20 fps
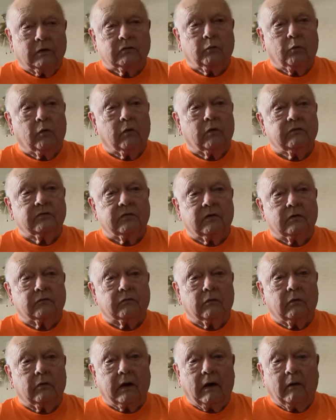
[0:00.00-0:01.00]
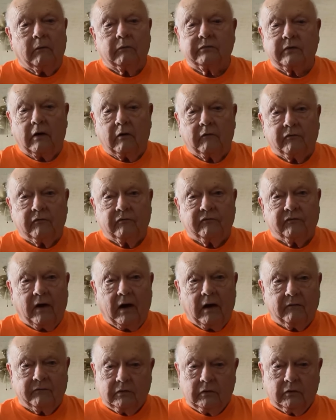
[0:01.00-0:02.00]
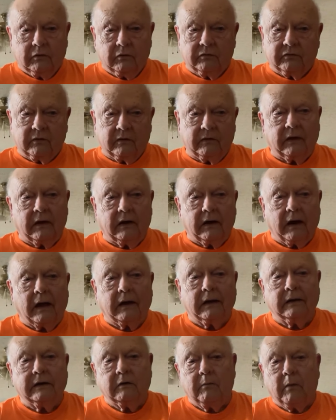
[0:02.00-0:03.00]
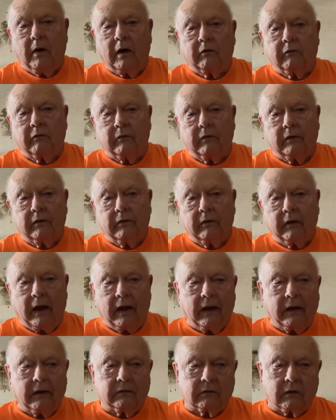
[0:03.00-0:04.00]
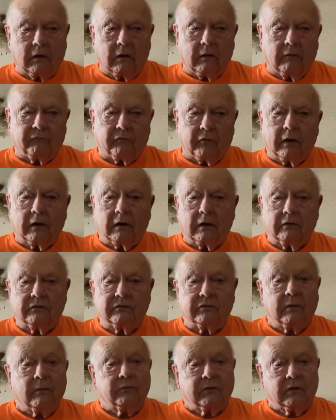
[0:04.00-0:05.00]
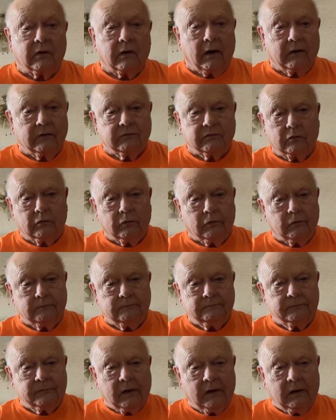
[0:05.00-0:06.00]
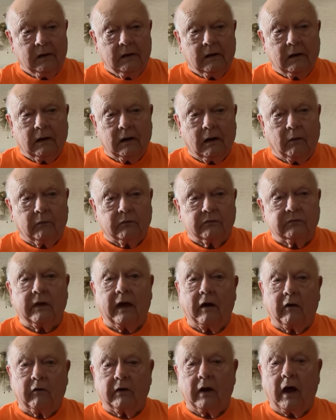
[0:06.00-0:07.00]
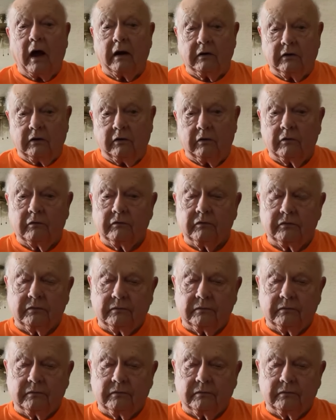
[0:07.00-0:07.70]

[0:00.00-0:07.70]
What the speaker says: to Warren Central and I was there for 5 years, and then I ended my career at Franklin Simpson High School. I was there 9 years.